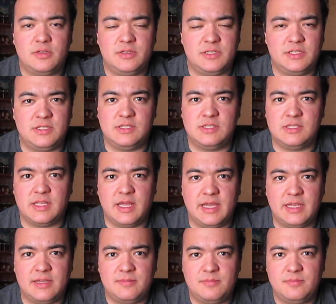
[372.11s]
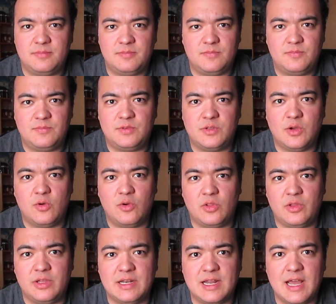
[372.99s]
This is like
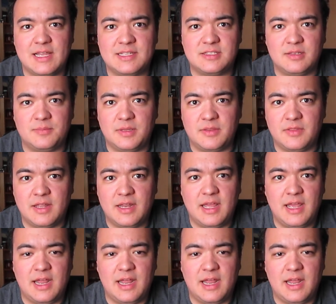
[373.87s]
totally not something that